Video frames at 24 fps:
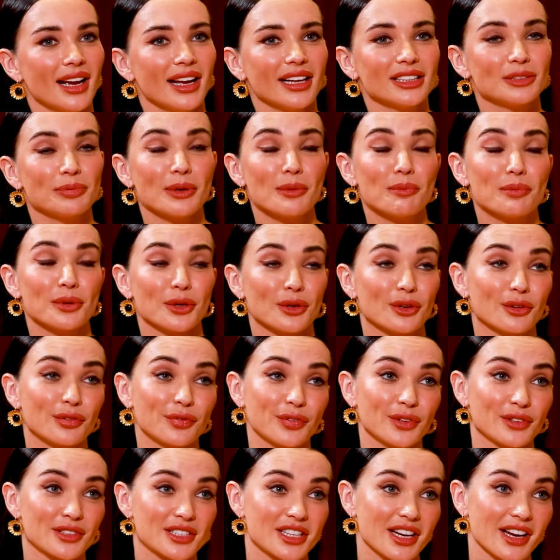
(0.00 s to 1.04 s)
It's been a
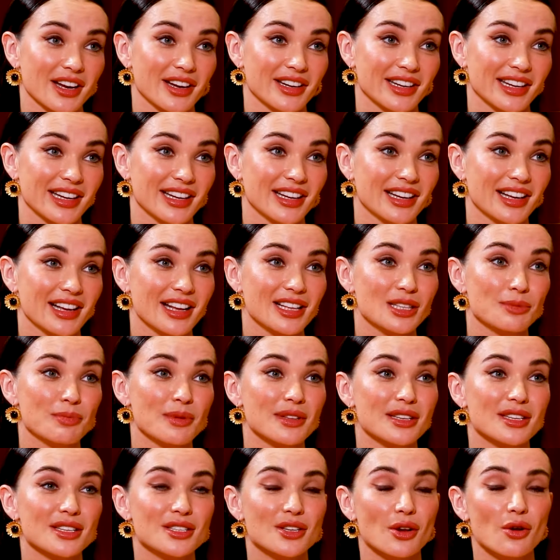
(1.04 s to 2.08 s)
beautiful journey. It's
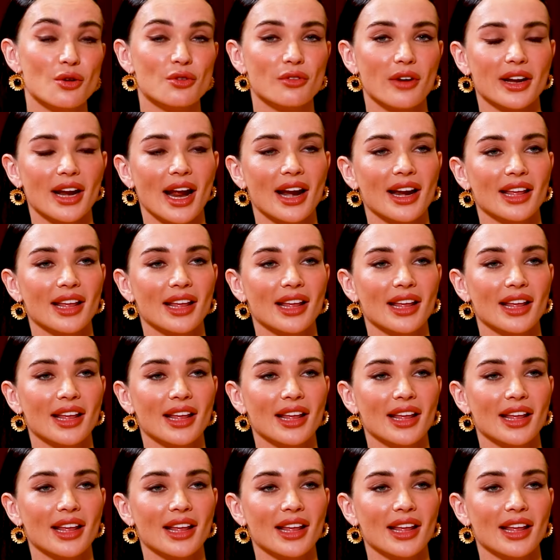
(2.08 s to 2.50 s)
been so great,